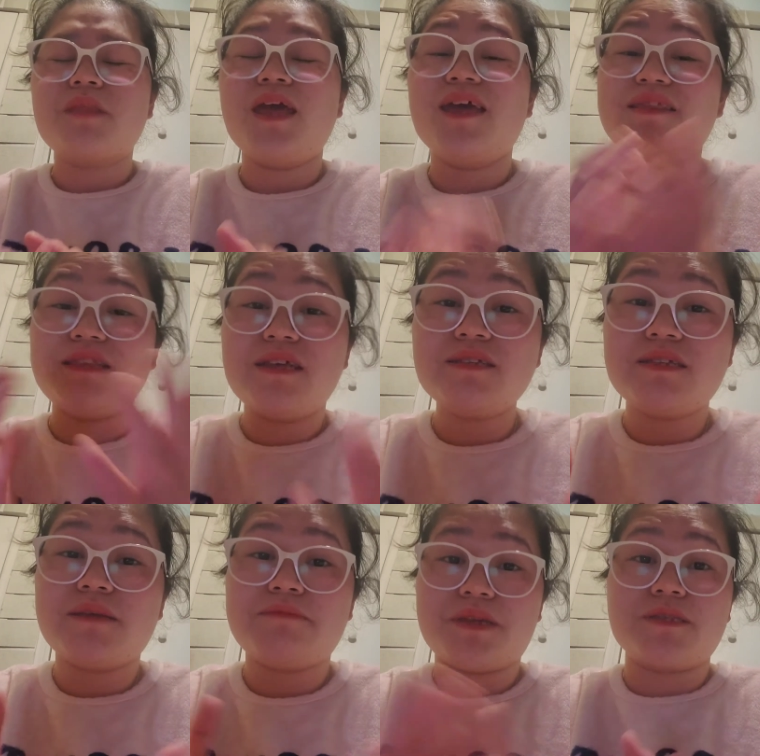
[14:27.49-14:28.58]
and
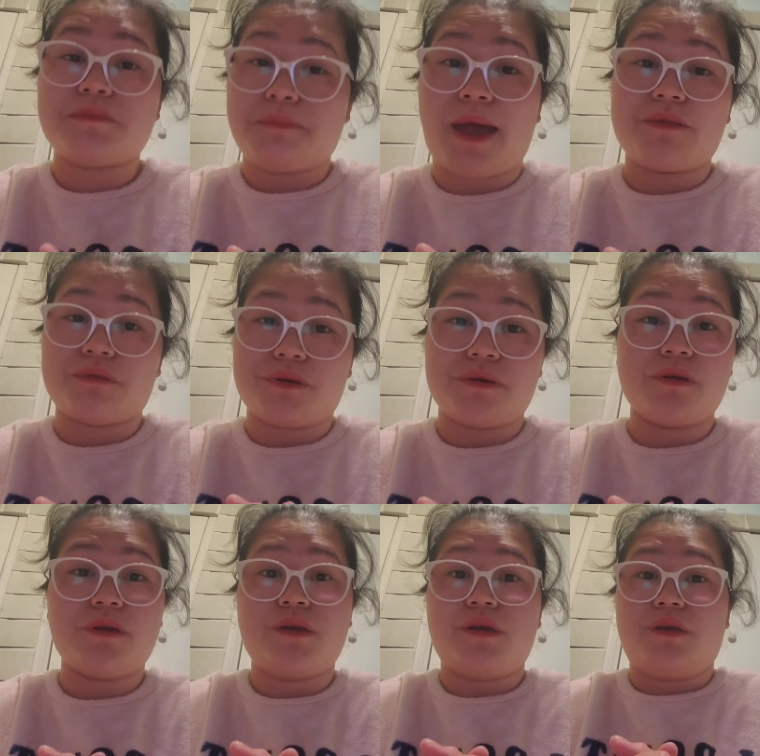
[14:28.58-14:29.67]
Nisi means banner
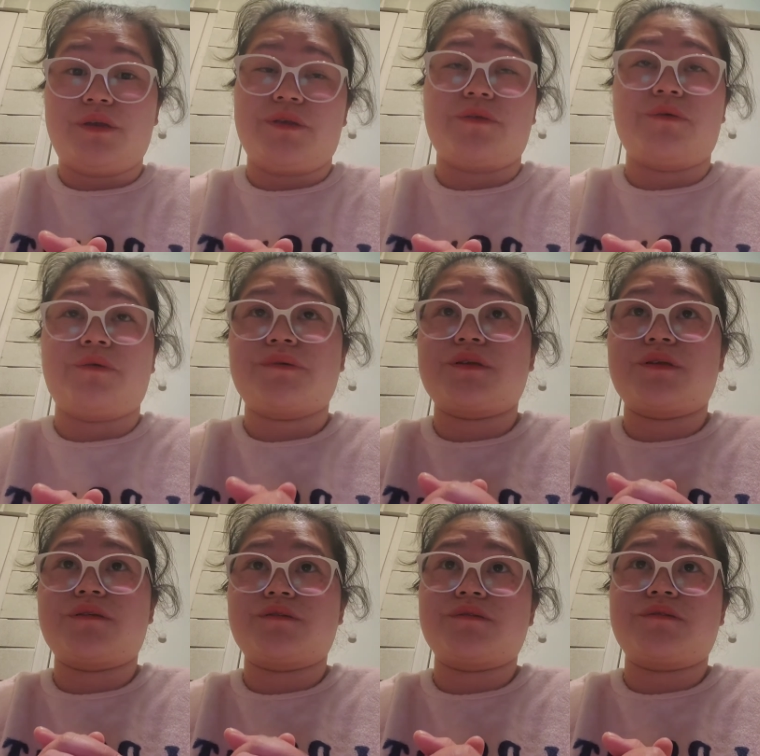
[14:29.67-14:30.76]
you know
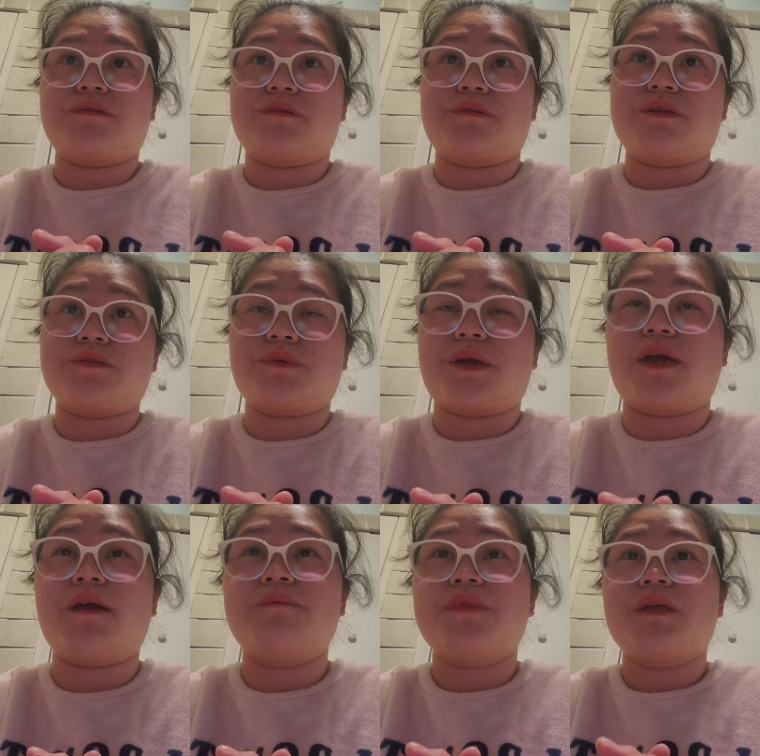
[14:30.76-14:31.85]
that's you know that's why